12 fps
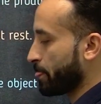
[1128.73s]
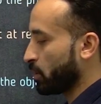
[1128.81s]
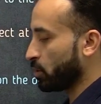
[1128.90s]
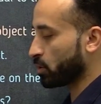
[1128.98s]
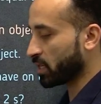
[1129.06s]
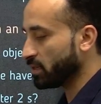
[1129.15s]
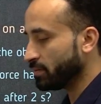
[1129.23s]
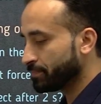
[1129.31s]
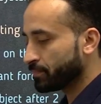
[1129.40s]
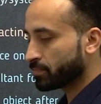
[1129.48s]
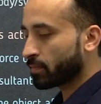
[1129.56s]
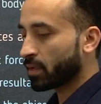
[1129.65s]
Okay,
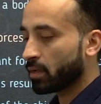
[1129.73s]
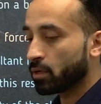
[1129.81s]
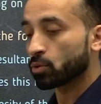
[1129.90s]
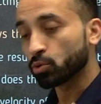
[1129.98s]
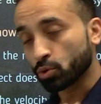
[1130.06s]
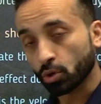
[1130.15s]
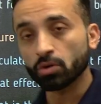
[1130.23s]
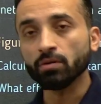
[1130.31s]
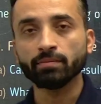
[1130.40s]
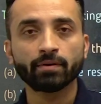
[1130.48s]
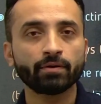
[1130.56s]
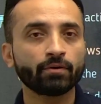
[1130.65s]
so
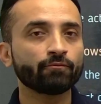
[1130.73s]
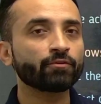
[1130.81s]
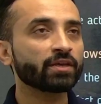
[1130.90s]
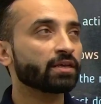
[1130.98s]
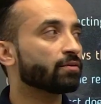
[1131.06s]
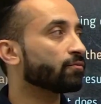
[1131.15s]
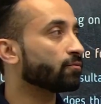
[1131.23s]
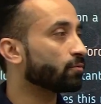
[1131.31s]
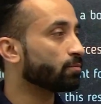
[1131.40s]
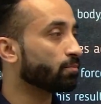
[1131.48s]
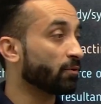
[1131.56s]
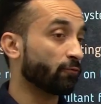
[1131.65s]

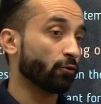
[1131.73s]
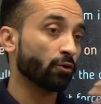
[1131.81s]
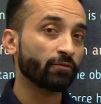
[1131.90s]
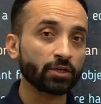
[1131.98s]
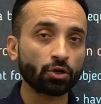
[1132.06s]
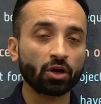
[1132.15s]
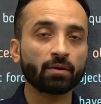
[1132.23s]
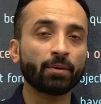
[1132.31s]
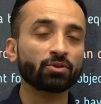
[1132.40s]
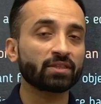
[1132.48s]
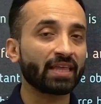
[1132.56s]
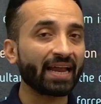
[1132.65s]
before we talk
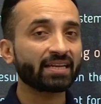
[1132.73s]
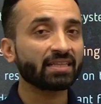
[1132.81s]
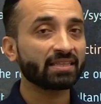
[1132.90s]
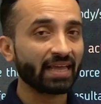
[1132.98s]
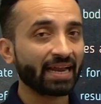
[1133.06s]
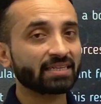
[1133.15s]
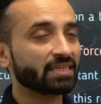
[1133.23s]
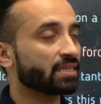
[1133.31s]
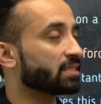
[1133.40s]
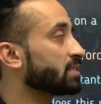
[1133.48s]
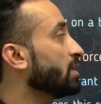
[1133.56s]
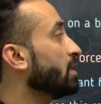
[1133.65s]
about that in that sense,